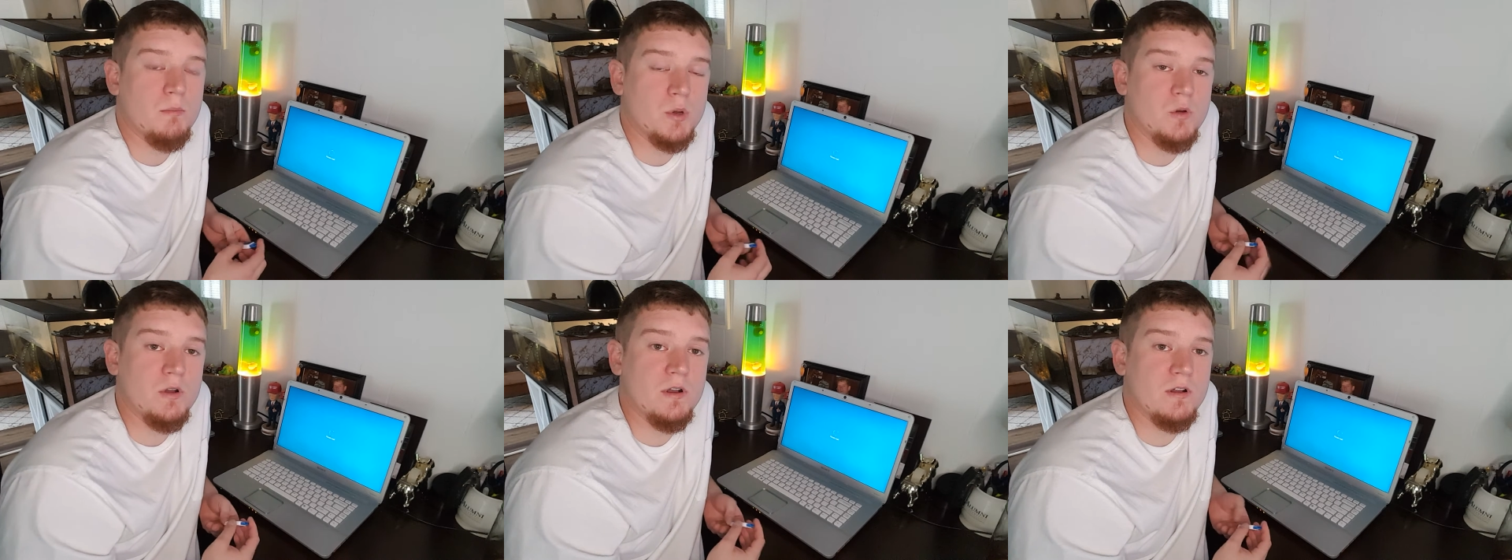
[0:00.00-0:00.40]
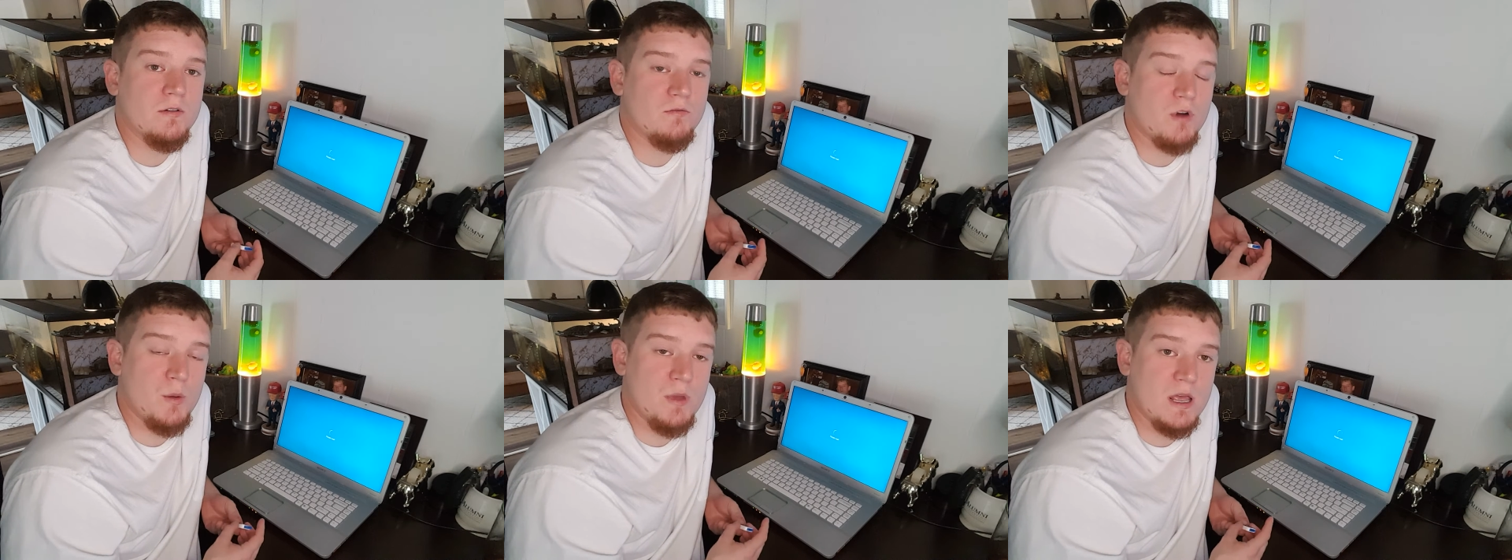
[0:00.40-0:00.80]
booted it
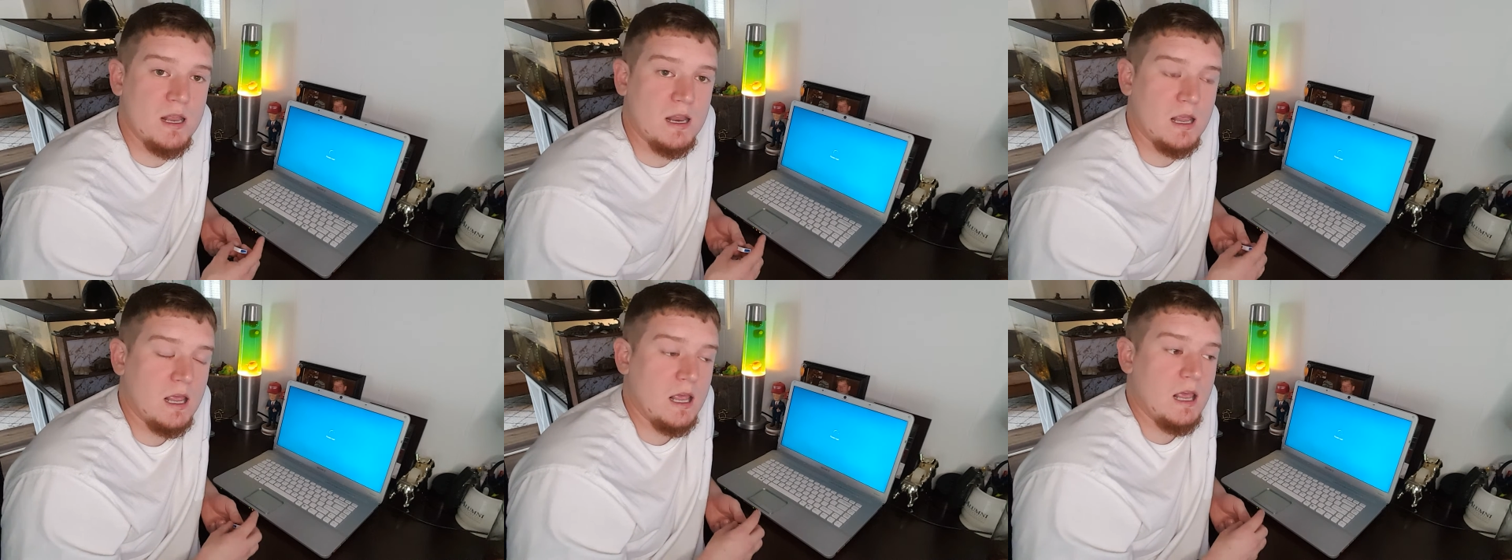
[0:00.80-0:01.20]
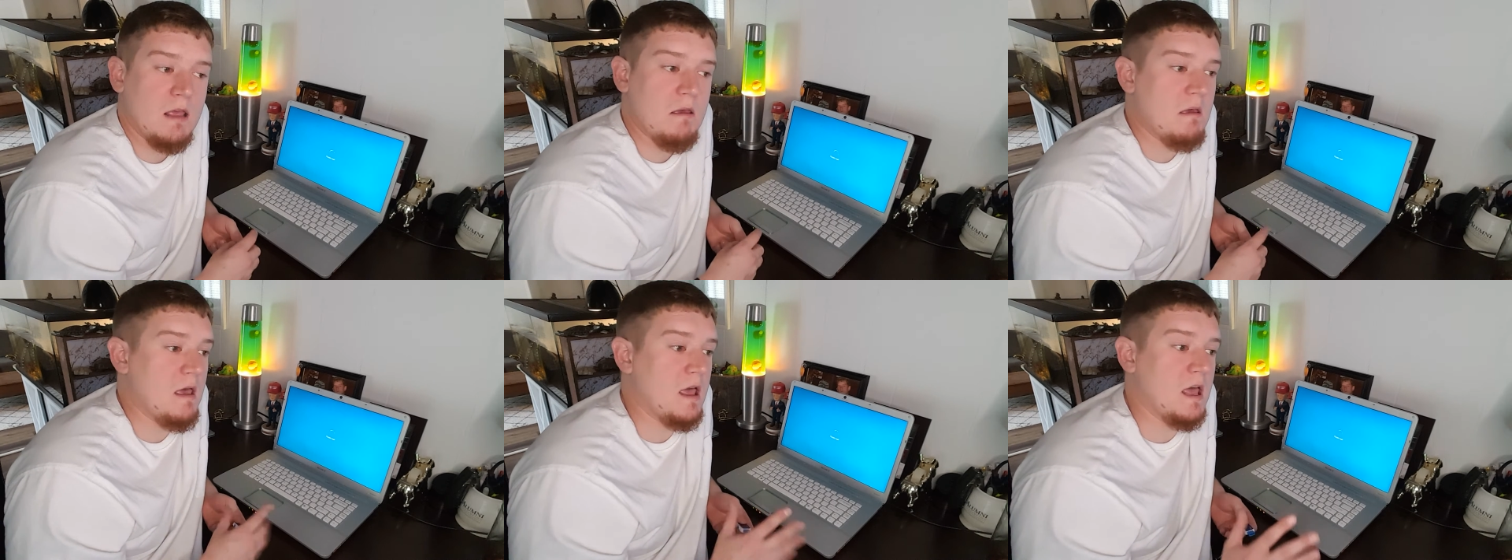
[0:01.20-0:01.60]
from it,
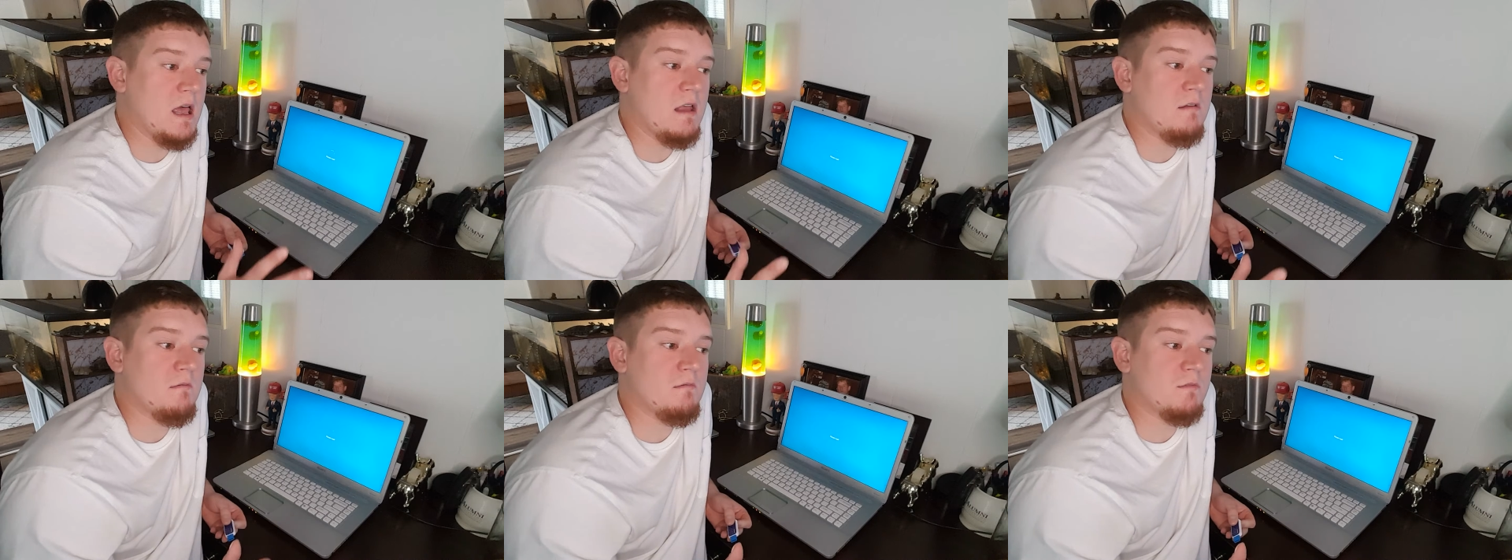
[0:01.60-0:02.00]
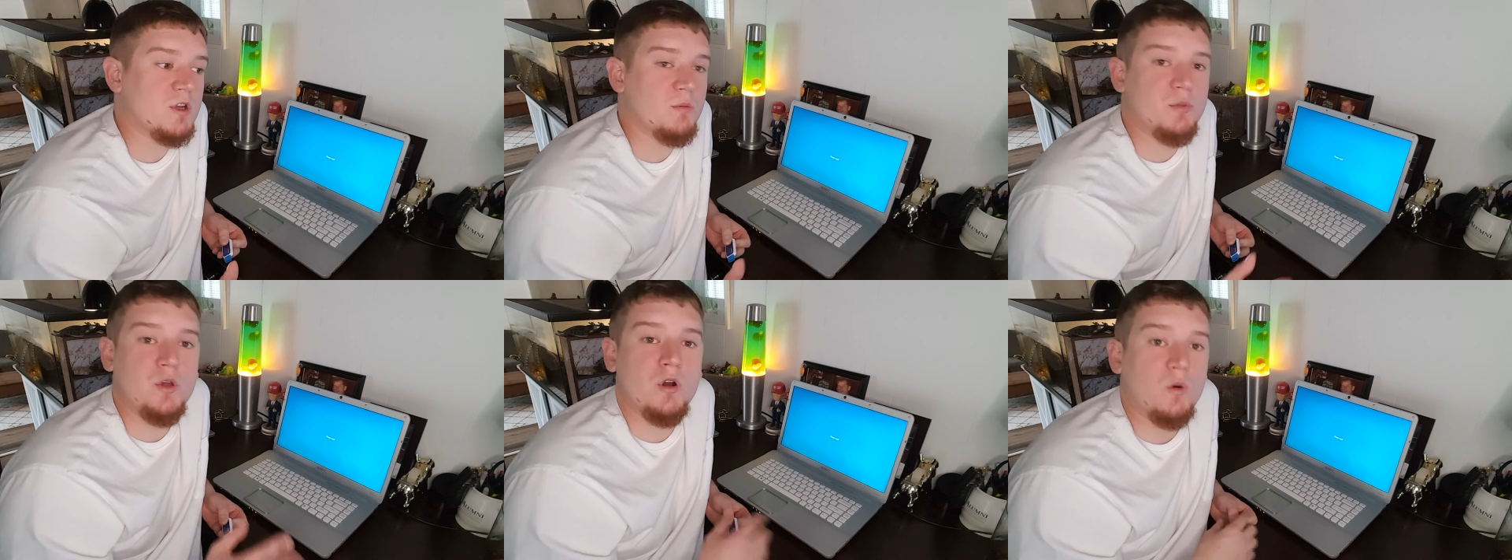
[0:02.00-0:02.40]
and
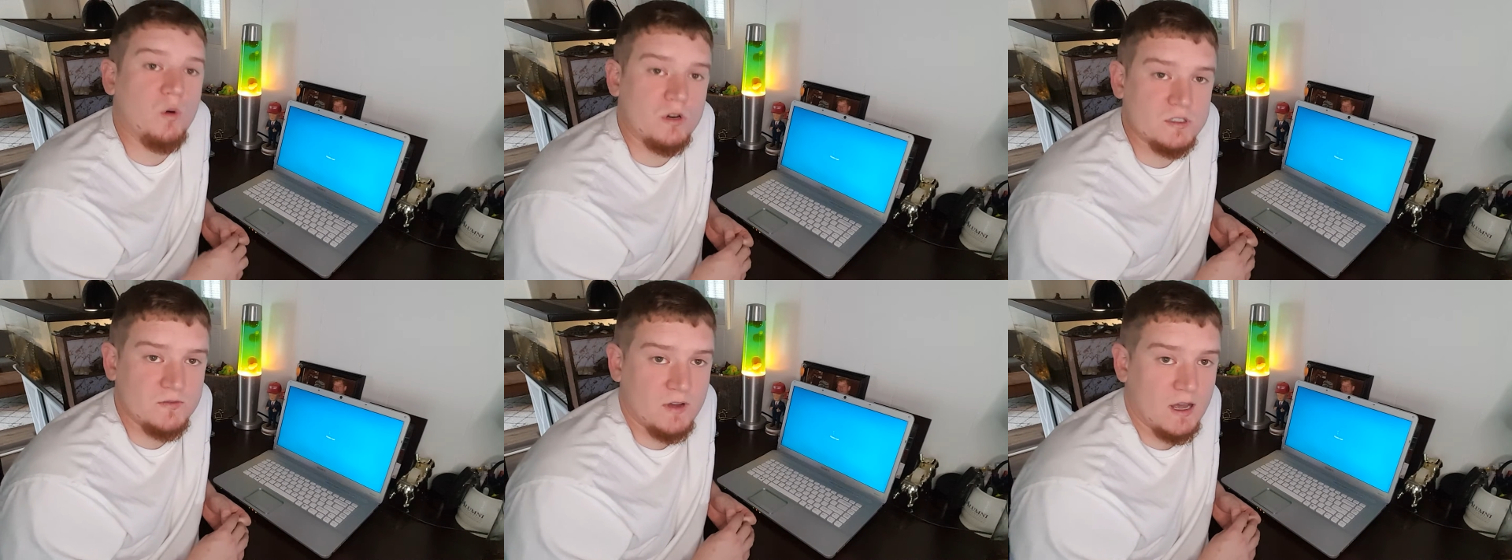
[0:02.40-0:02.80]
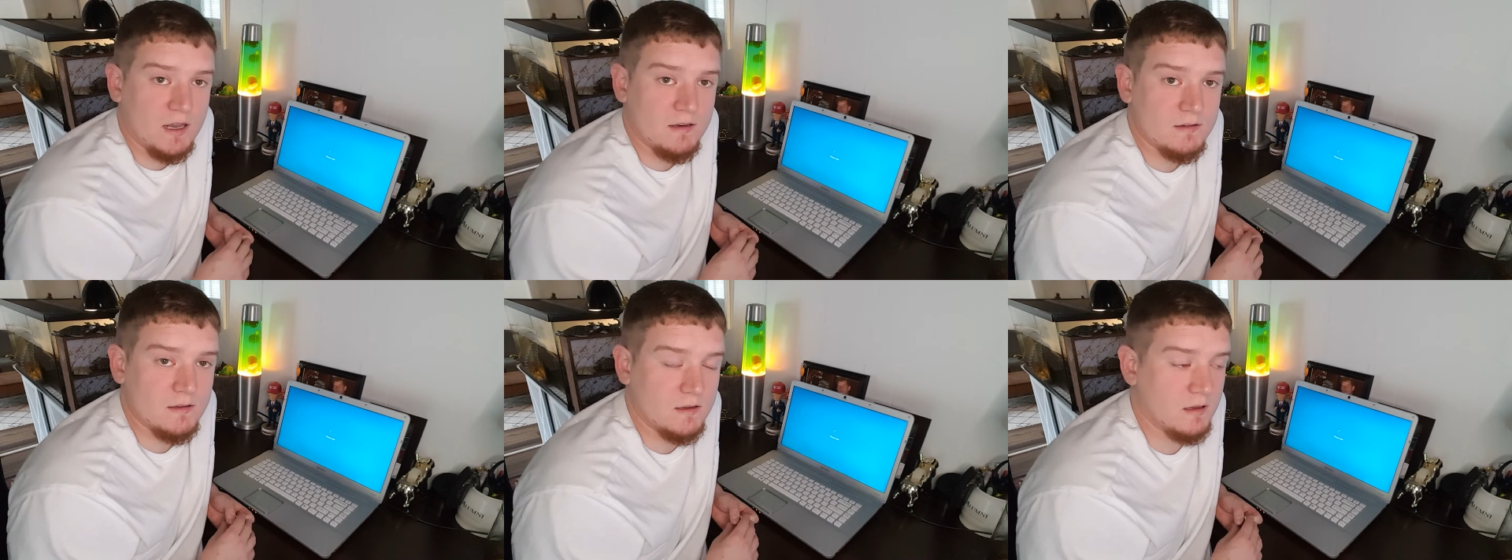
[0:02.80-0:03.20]
computer works fine.